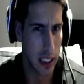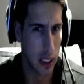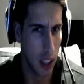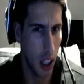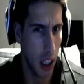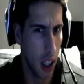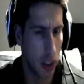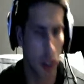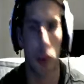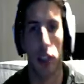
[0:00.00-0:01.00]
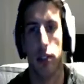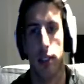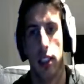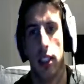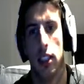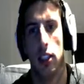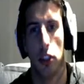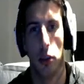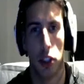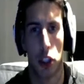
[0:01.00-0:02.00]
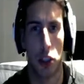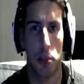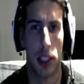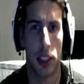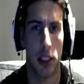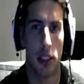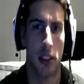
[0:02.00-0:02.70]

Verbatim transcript: No, just one. So we should be good.